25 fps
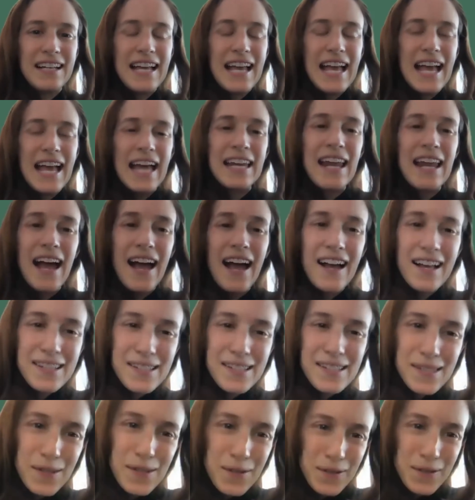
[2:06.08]
And
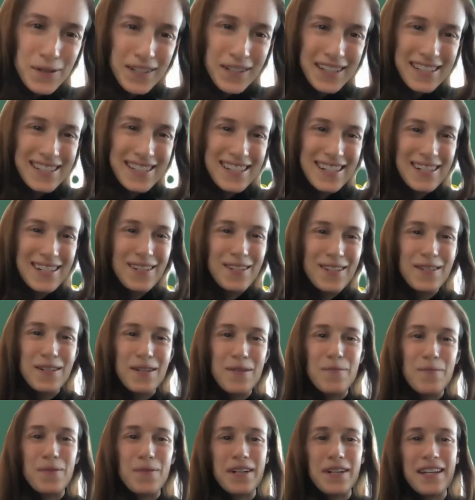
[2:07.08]
as you continue
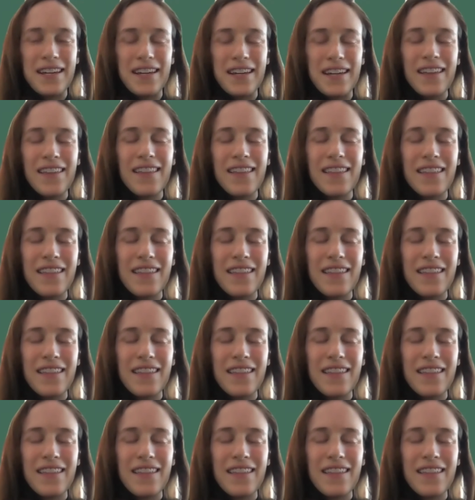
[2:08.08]
to breathe,